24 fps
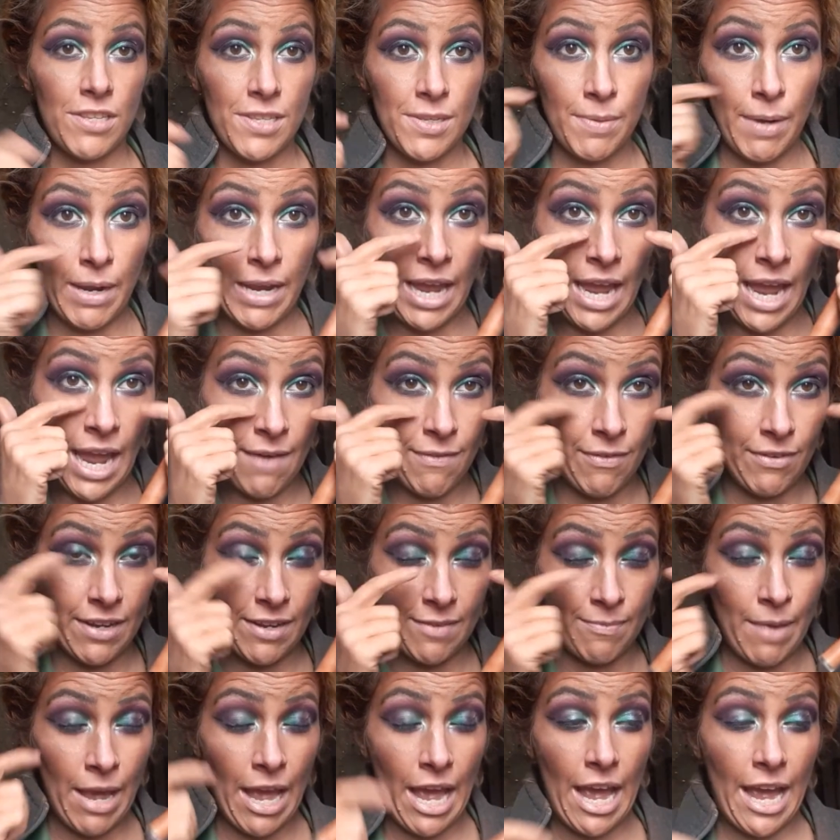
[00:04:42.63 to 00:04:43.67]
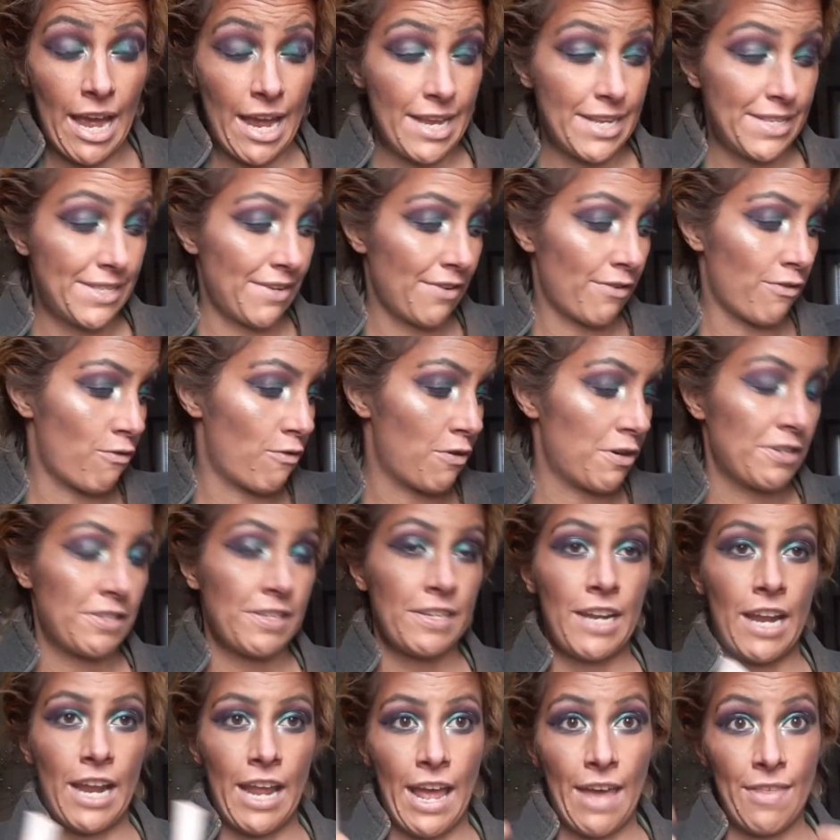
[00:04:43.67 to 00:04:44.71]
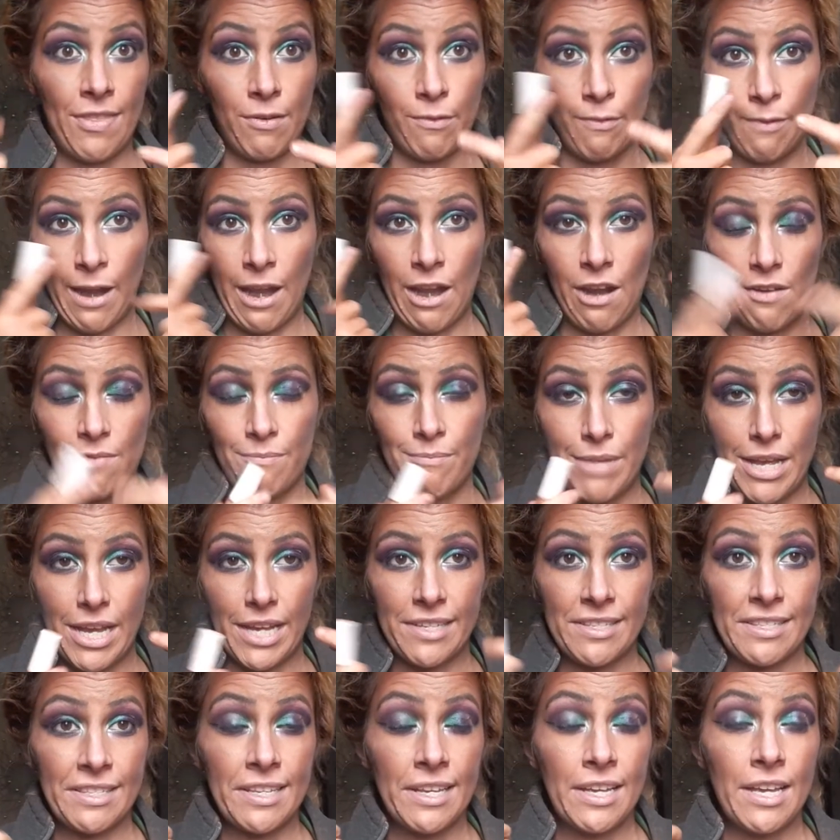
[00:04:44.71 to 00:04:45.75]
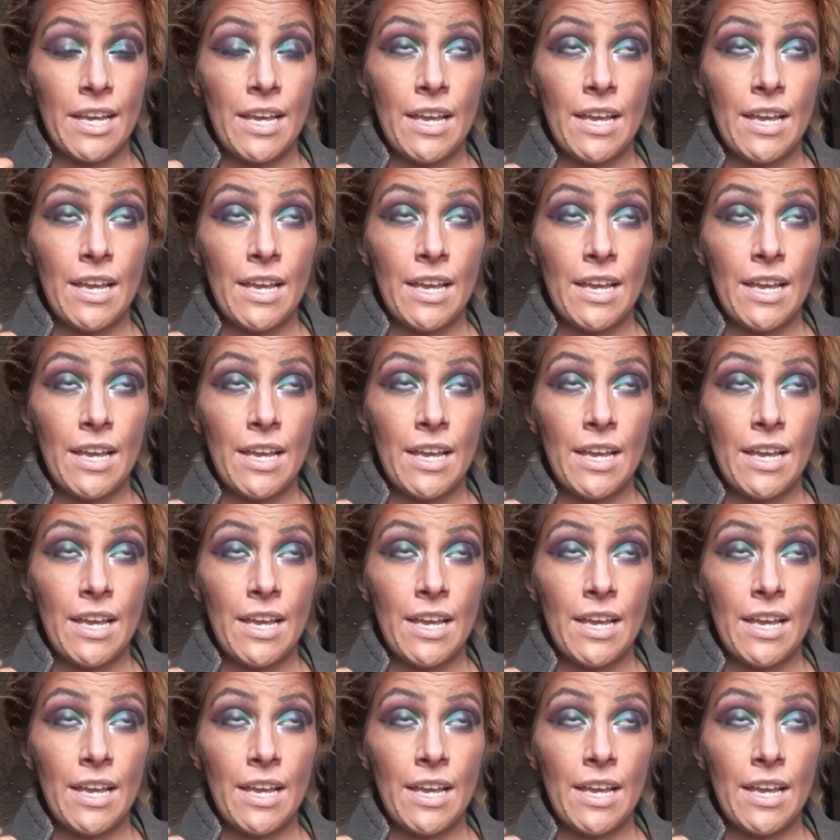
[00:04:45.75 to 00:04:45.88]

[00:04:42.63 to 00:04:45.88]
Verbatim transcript: This is what I have beneath my eyes, of course, and I had to wear a mix.